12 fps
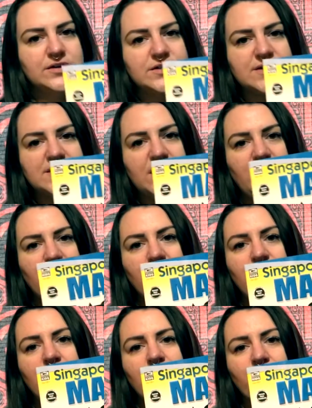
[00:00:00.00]
So
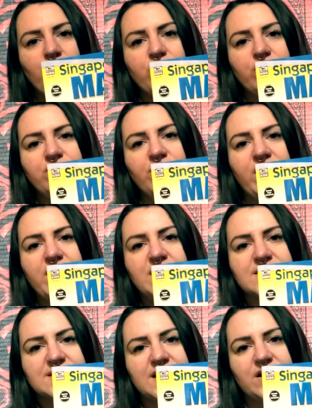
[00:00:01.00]
both her
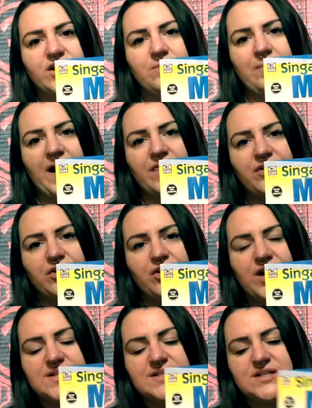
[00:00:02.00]
phonics and her math are
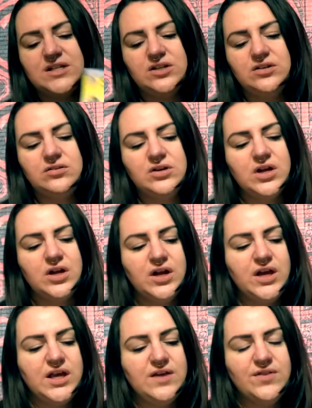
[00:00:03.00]
grade 2,
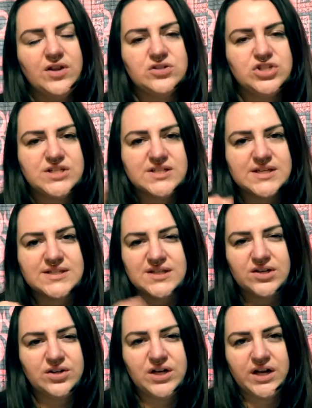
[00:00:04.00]
even though she's
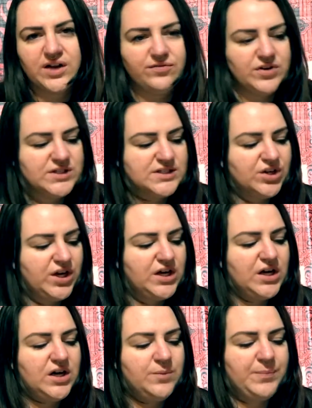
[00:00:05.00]
considered like a first
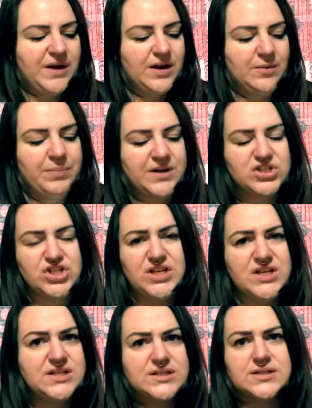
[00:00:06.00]
grader, but
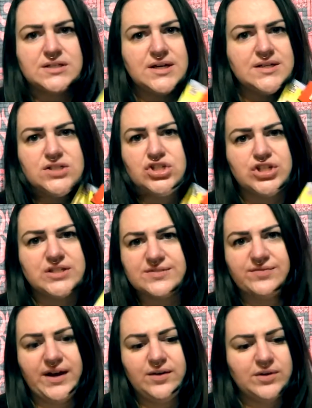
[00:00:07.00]
she does
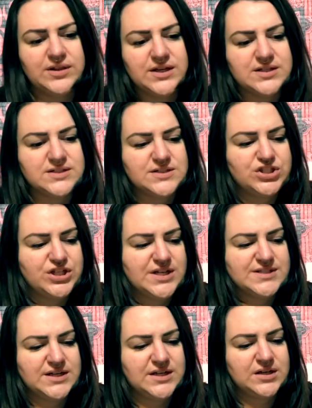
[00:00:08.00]
just fine with these. She
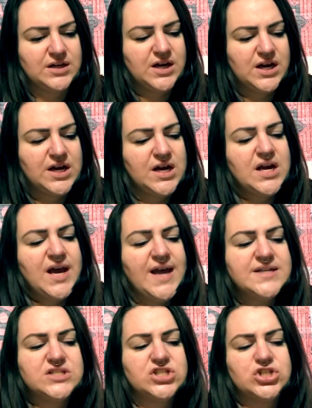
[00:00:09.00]
doesn't,
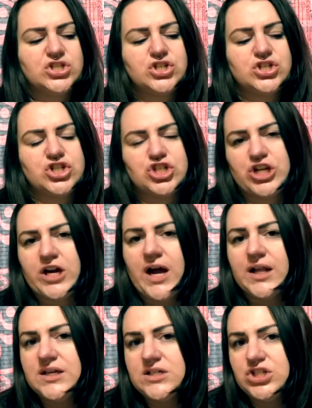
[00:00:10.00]
it's
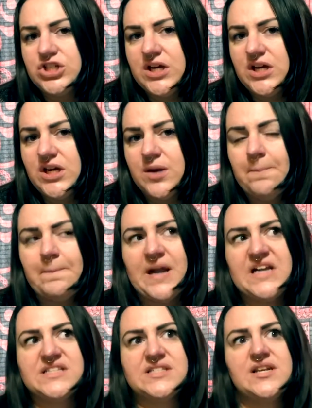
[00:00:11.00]
challenging,
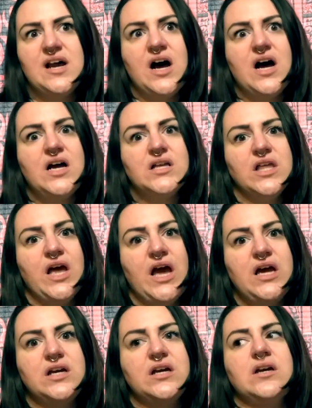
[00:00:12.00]
but it's not
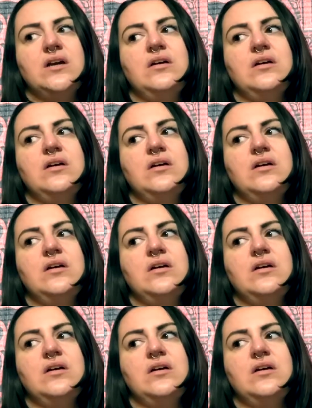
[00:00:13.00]
like